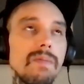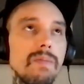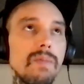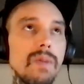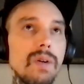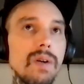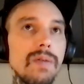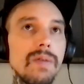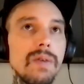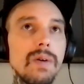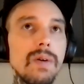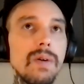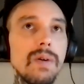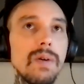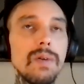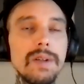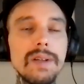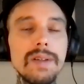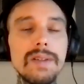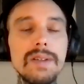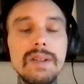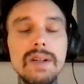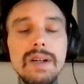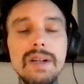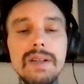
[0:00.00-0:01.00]
one of the
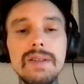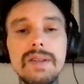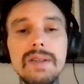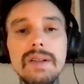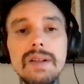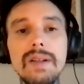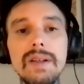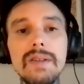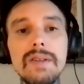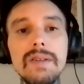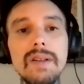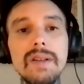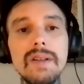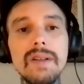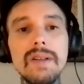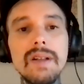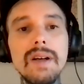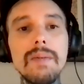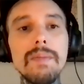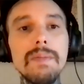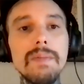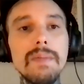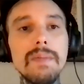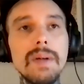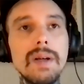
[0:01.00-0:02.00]
holiest sites in
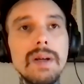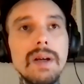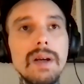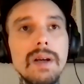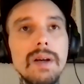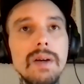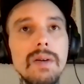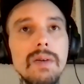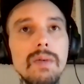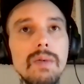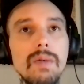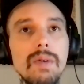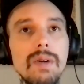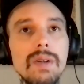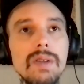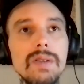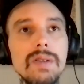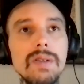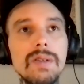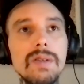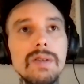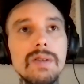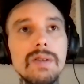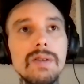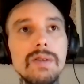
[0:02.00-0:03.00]
Islam,
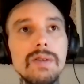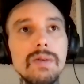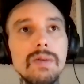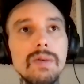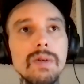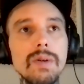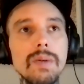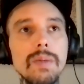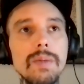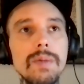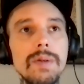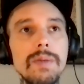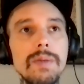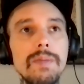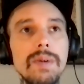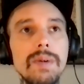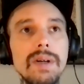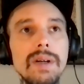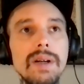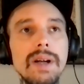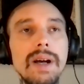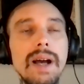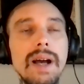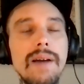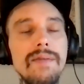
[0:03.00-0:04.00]
was stormed,
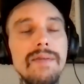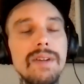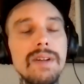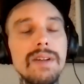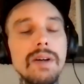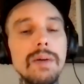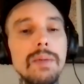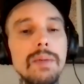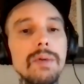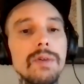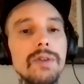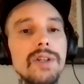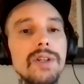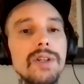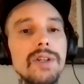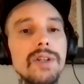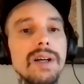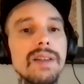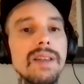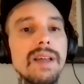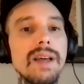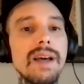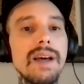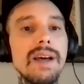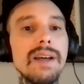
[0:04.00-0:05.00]
but I have to double check
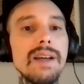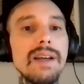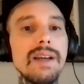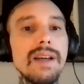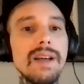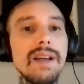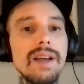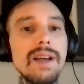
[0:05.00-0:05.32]
that.